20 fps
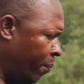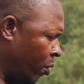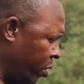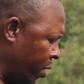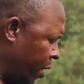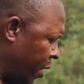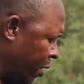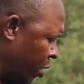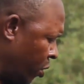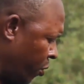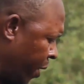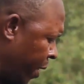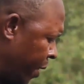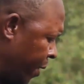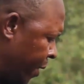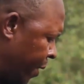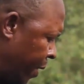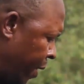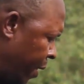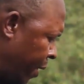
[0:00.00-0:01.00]
Because as you
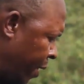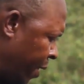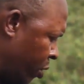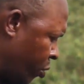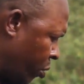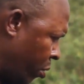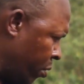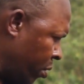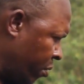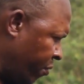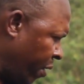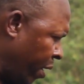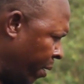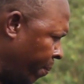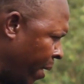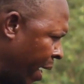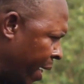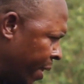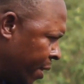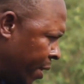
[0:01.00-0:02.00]
can see, the soil is very
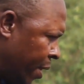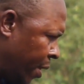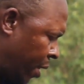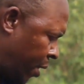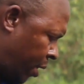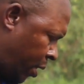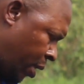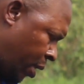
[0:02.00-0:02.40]
muddy. The